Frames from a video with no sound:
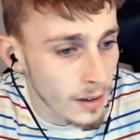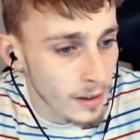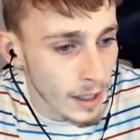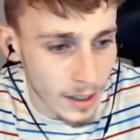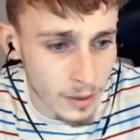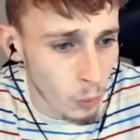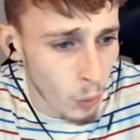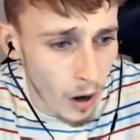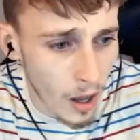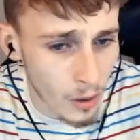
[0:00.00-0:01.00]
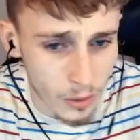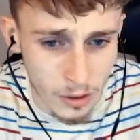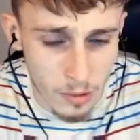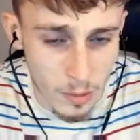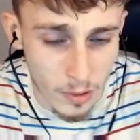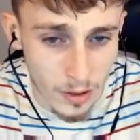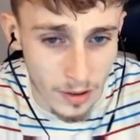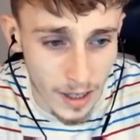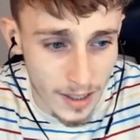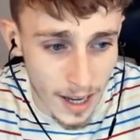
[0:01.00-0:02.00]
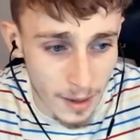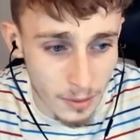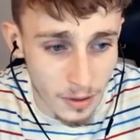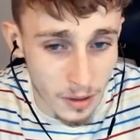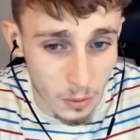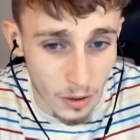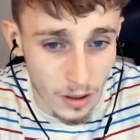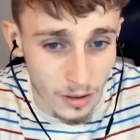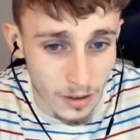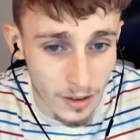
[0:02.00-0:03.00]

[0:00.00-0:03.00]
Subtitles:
That's wild to me, bro. That's absolutely wild.